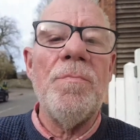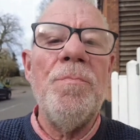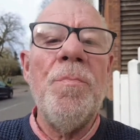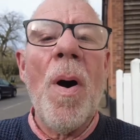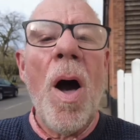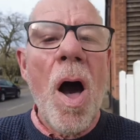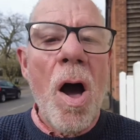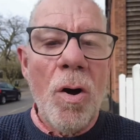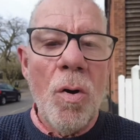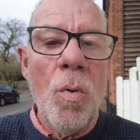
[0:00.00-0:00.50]

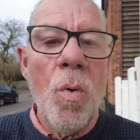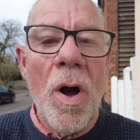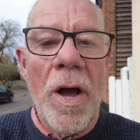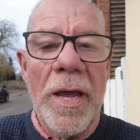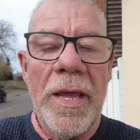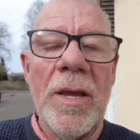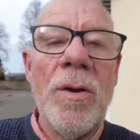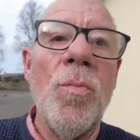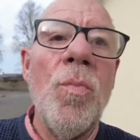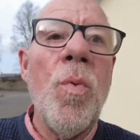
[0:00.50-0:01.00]

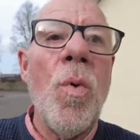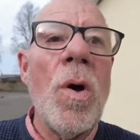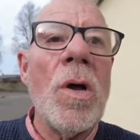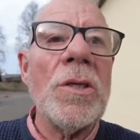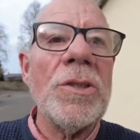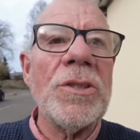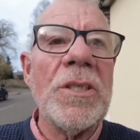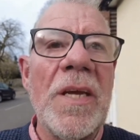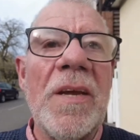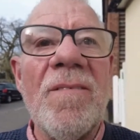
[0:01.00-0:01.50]
Barkway
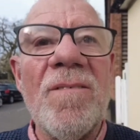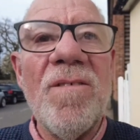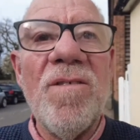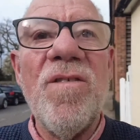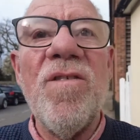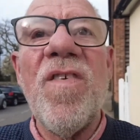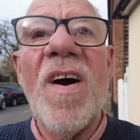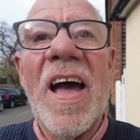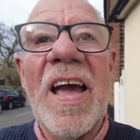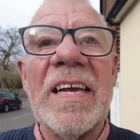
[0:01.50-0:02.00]
was in
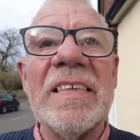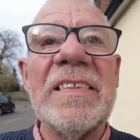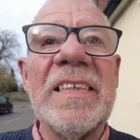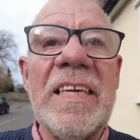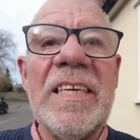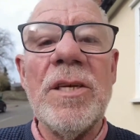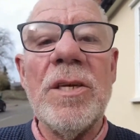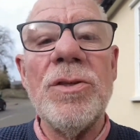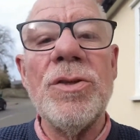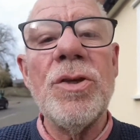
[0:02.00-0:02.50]
fact
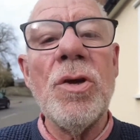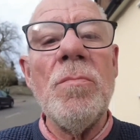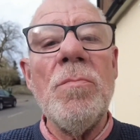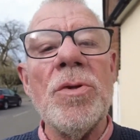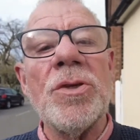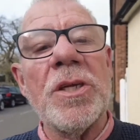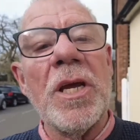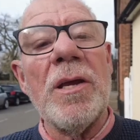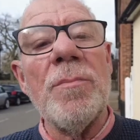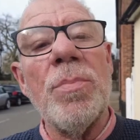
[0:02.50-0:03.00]
in the
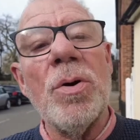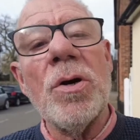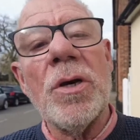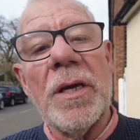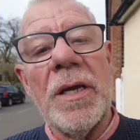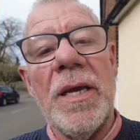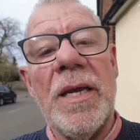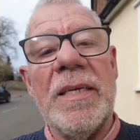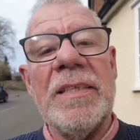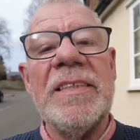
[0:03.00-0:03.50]
Domesday
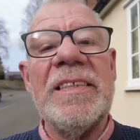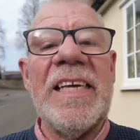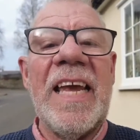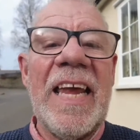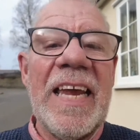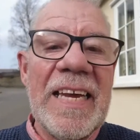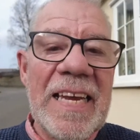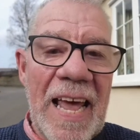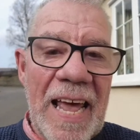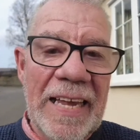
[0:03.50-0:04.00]
Book in
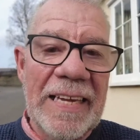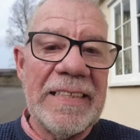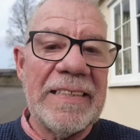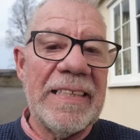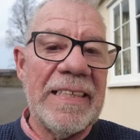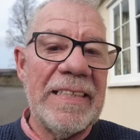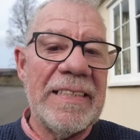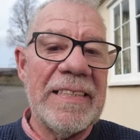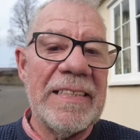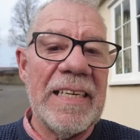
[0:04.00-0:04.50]

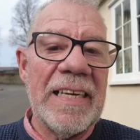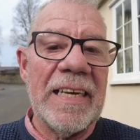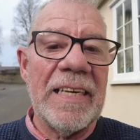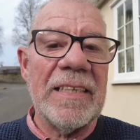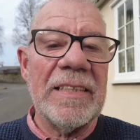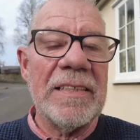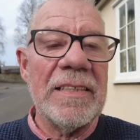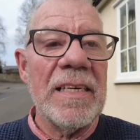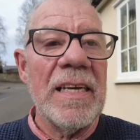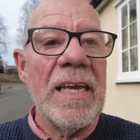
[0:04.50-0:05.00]

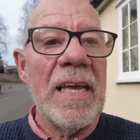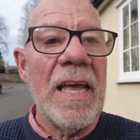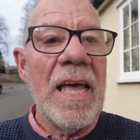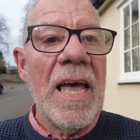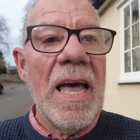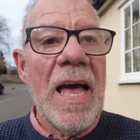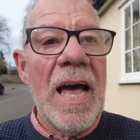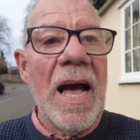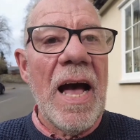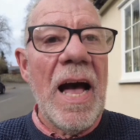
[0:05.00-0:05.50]
1086,
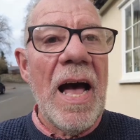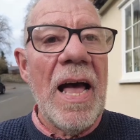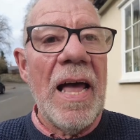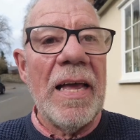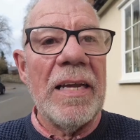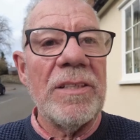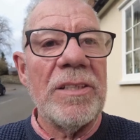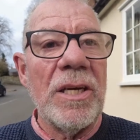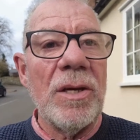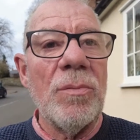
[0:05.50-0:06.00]

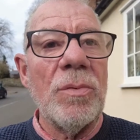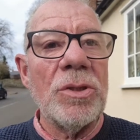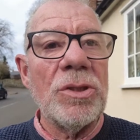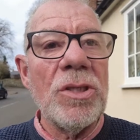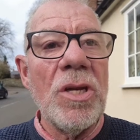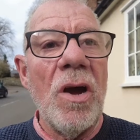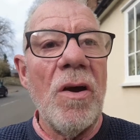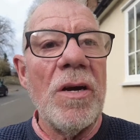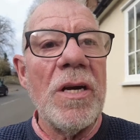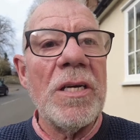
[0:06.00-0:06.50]
and it was
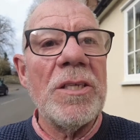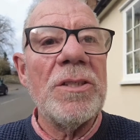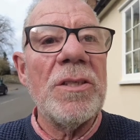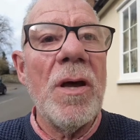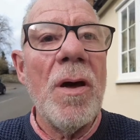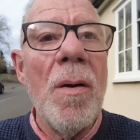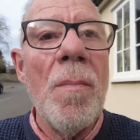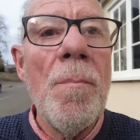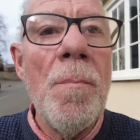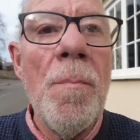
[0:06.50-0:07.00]
known as
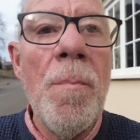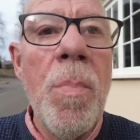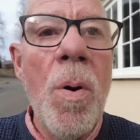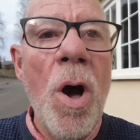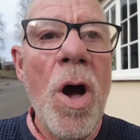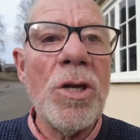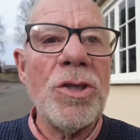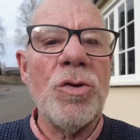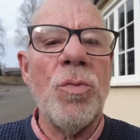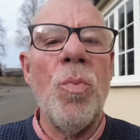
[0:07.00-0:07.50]

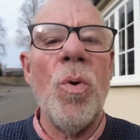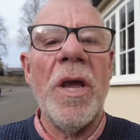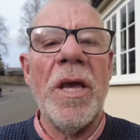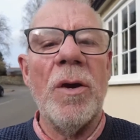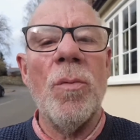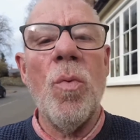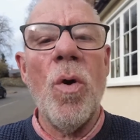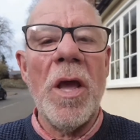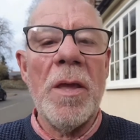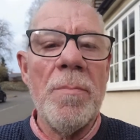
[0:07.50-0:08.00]

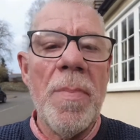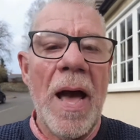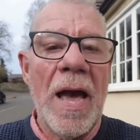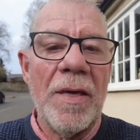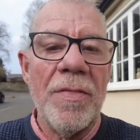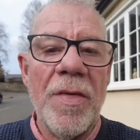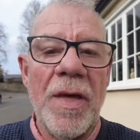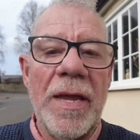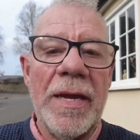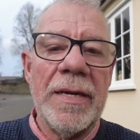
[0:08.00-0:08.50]
Birchwick way
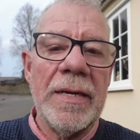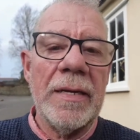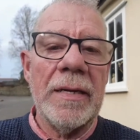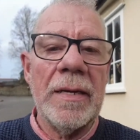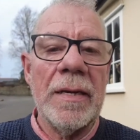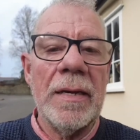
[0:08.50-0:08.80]
back then,